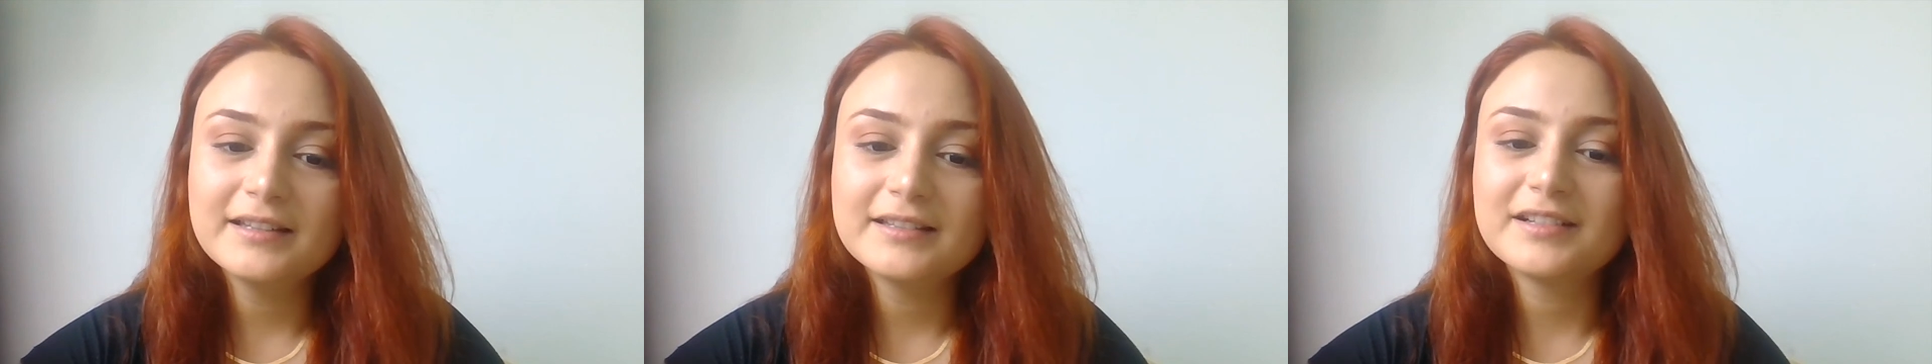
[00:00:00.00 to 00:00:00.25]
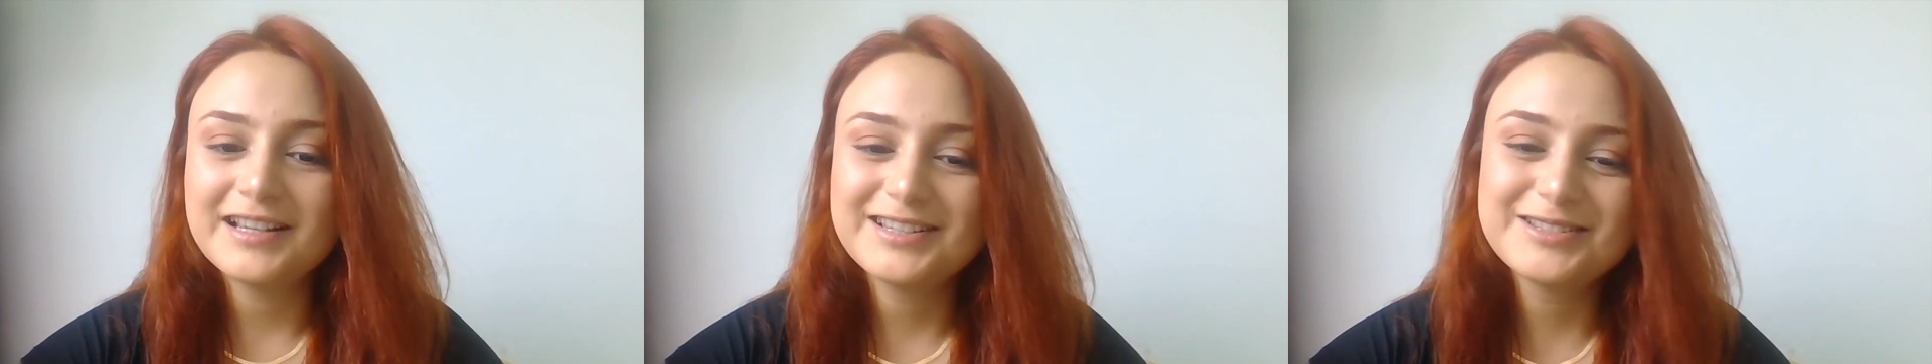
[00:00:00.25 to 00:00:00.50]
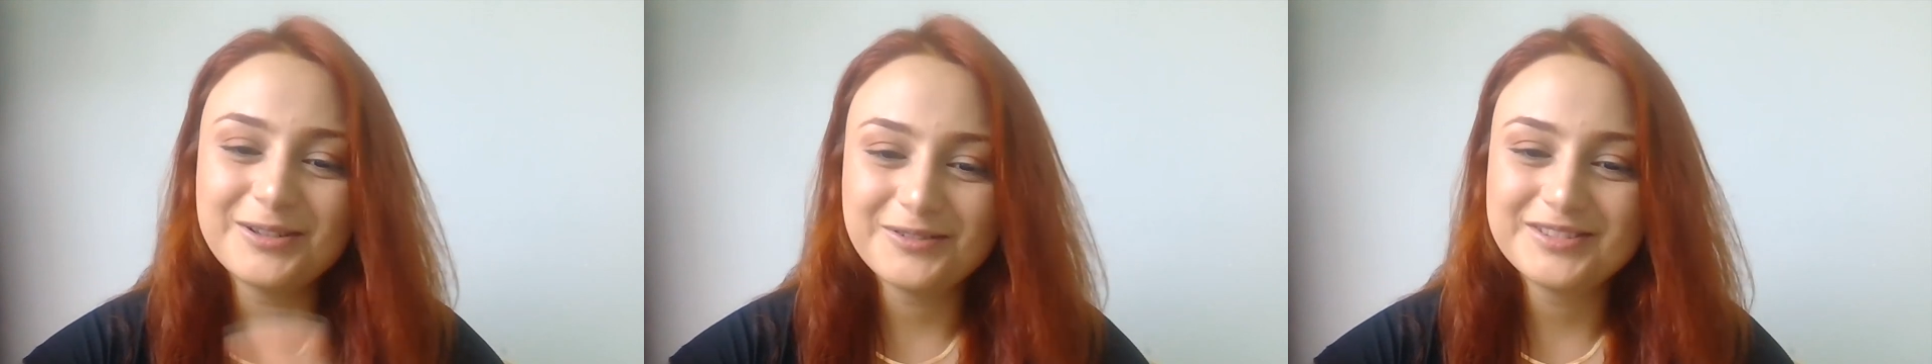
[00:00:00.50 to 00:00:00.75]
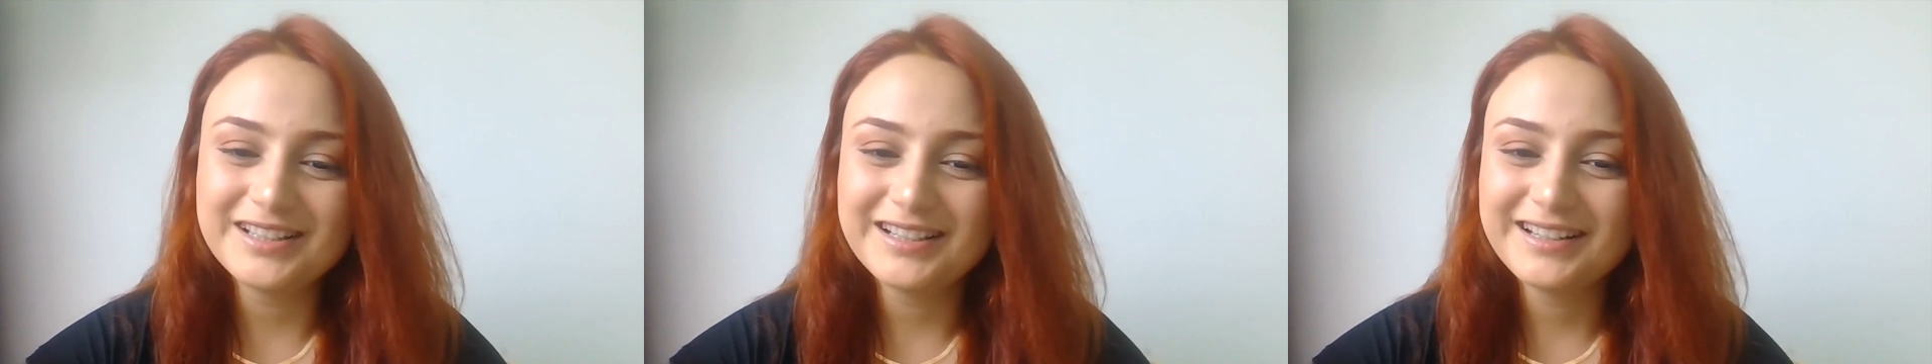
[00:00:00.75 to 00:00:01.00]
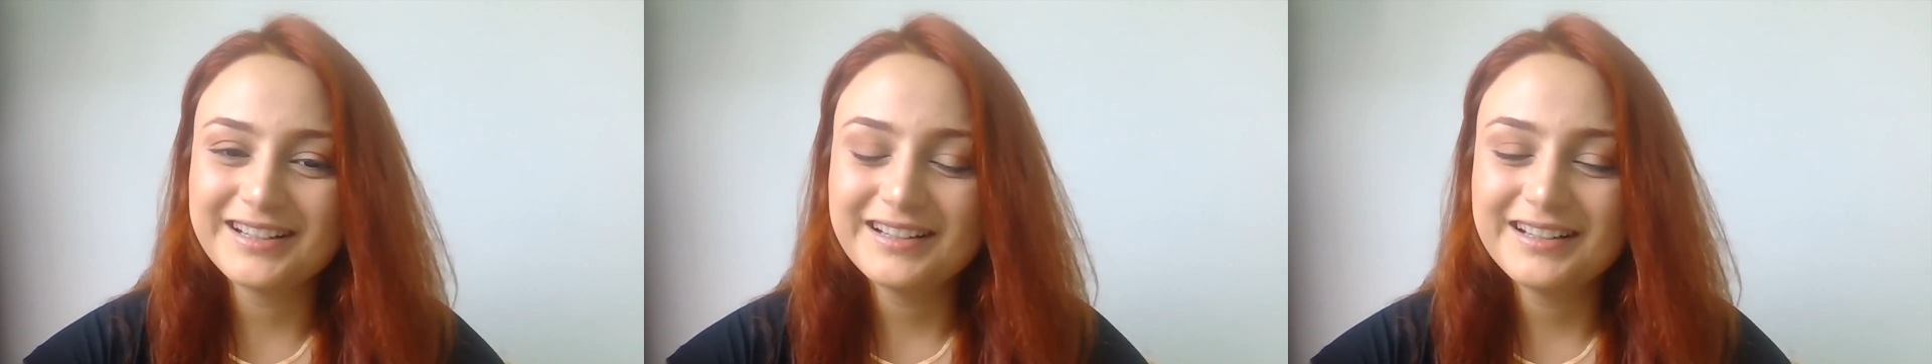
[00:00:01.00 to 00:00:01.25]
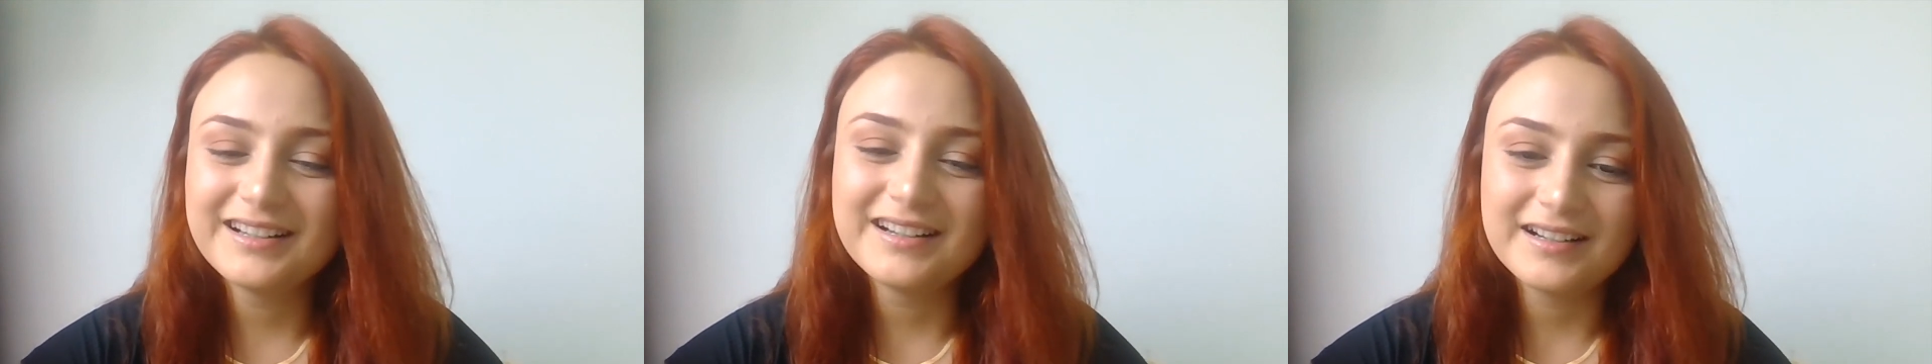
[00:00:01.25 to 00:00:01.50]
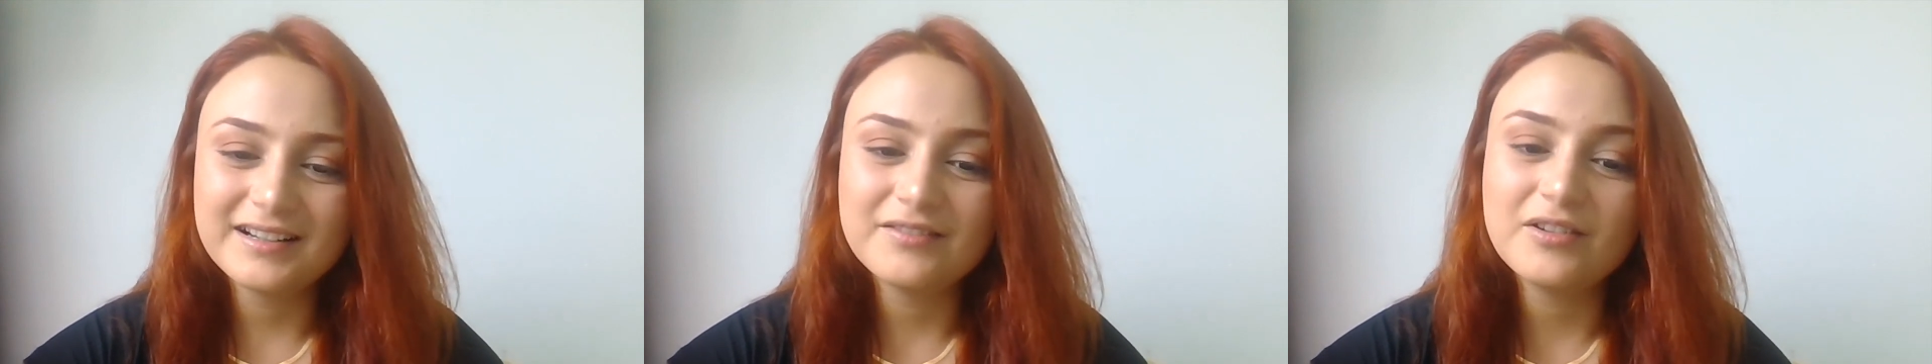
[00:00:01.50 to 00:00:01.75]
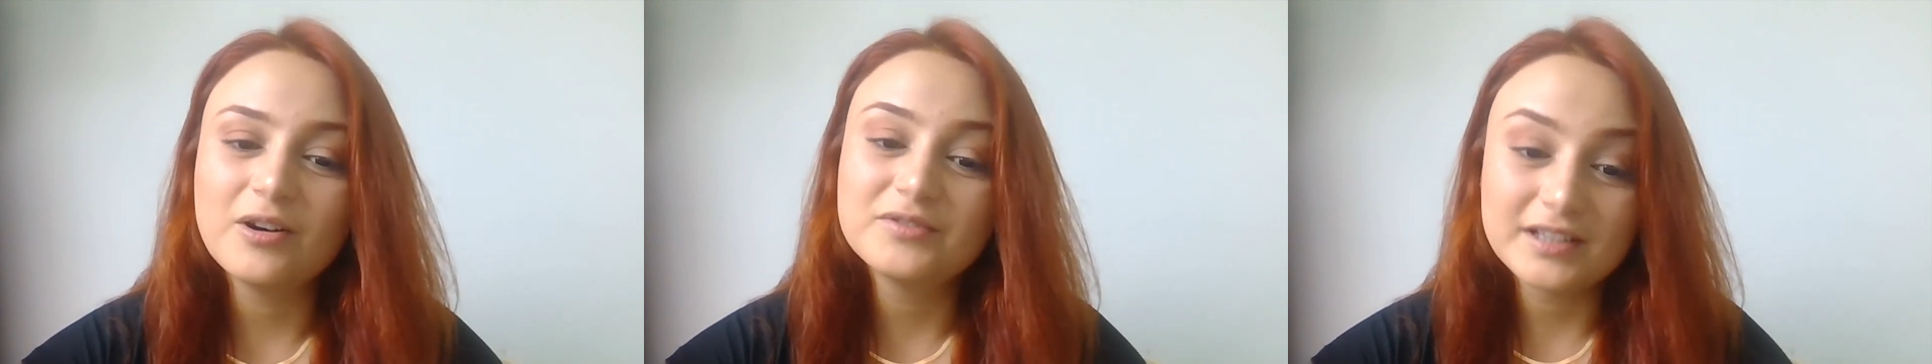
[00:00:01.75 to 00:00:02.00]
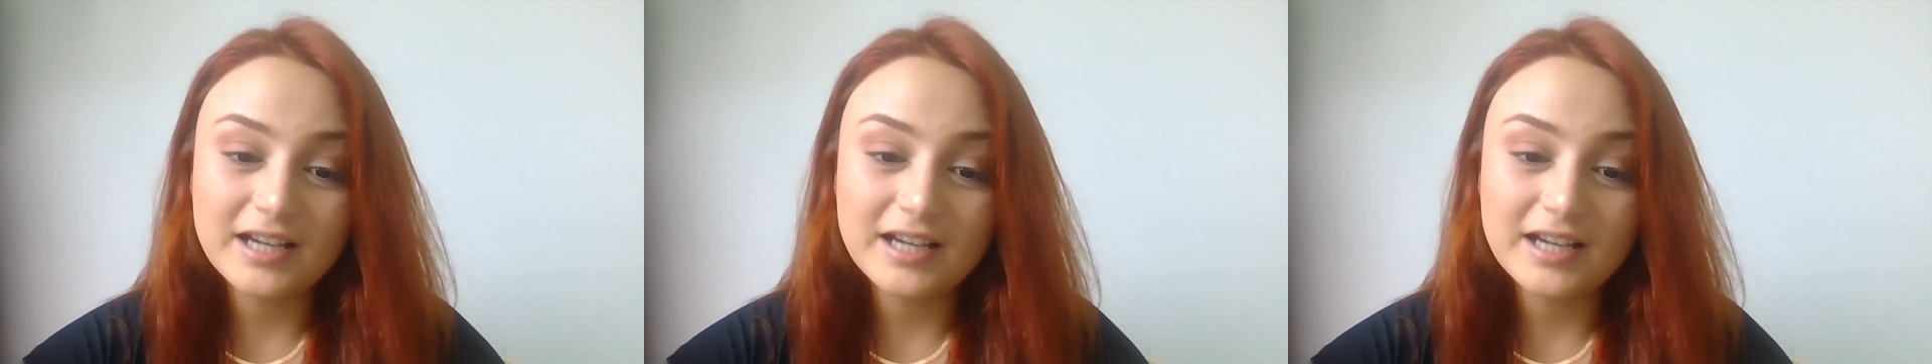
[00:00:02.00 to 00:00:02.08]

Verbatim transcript: than the rest of the